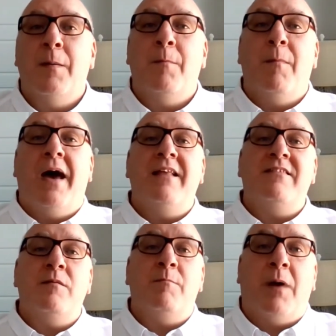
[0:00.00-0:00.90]

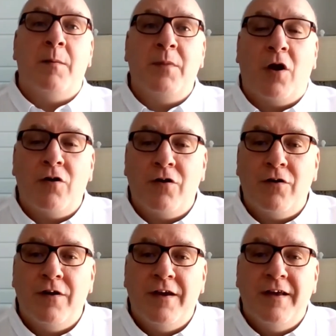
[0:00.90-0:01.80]
Madison Bumgarner,
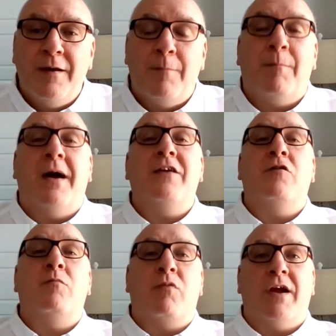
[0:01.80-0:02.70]

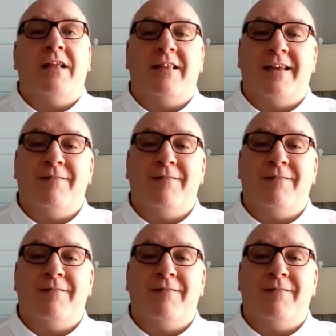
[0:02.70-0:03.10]
Michael Brantley.